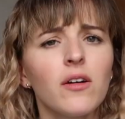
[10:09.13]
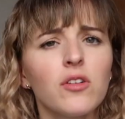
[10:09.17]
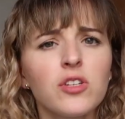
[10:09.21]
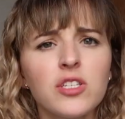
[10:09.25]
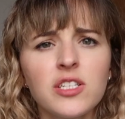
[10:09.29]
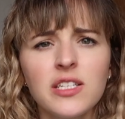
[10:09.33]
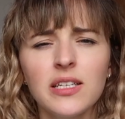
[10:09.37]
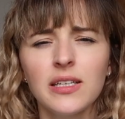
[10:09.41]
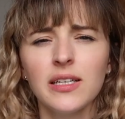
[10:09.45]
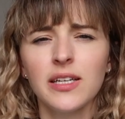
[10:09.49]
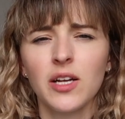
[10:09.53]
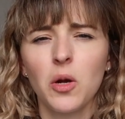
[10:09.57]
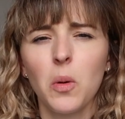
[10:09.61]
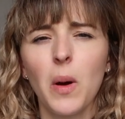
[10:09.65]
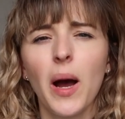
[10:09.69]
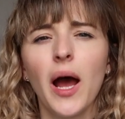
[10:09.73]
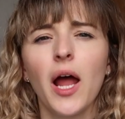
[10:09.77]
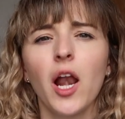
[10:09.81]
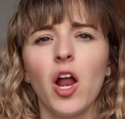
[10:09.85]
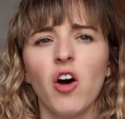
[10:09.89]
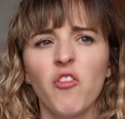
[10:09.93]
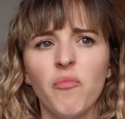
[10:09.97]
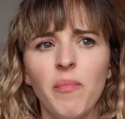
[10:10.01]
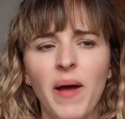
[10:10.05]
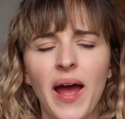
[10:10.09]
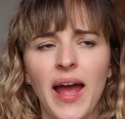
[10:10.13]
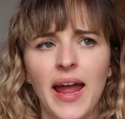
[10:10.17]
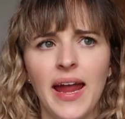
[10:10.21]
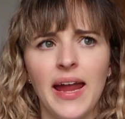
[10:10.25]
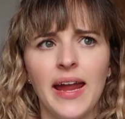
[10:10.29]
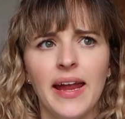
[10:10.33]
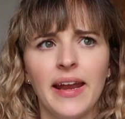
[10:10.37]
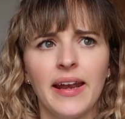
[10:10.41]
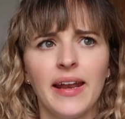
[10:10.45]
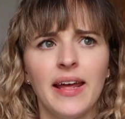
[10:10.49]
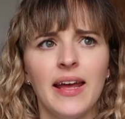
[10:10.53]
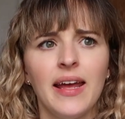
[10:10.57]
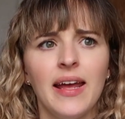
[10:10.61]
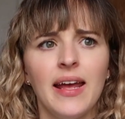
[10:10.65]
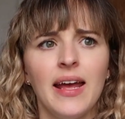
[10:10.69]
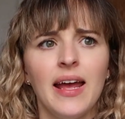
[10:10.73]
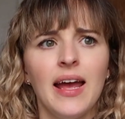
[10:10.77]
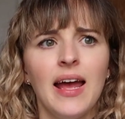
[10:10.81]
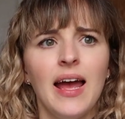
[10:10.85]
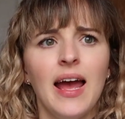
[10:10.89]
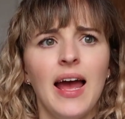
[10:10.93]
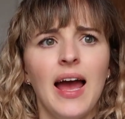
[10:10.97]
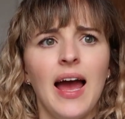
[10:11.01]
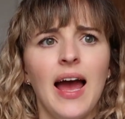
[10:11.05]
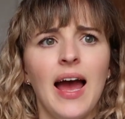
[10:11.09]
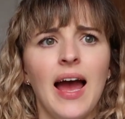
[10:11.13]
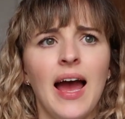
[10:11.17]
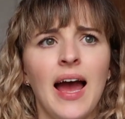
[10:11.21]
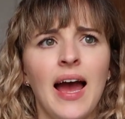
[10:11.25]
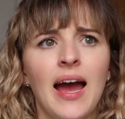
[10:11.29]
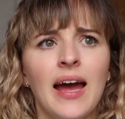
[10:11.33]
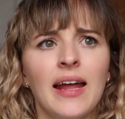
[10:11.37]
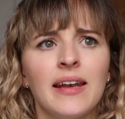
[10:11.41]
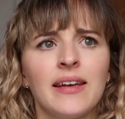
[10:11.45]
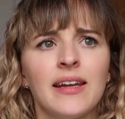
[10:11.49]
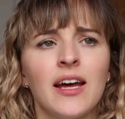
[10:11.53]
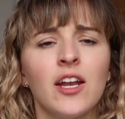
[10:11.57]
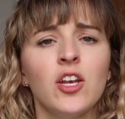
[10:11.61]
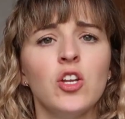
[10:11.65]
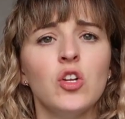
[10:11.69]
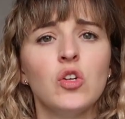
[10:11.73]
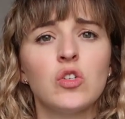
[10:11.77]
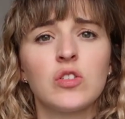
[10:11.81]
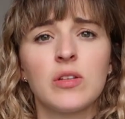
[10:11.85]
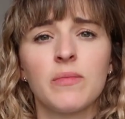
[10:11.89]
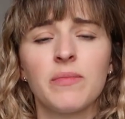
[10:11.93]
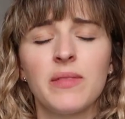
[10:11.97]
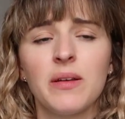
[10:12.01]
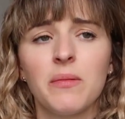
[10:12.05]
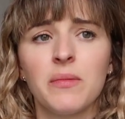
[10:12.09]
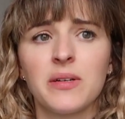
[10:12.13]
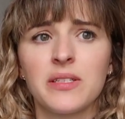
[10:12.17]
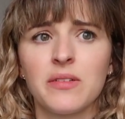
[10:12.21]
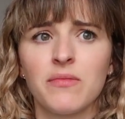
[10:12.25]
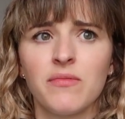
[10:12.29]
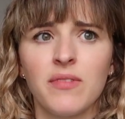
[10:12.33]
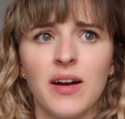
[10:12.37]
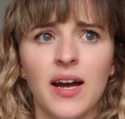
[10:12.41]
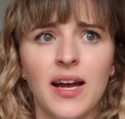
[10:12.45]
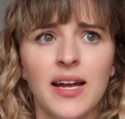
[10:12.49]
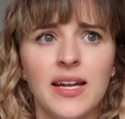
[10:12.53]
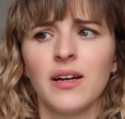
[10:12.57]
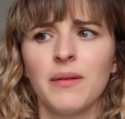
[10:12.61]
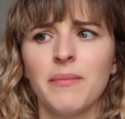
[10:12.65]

was still in quite a lot of pain, and I knew something wasn't right.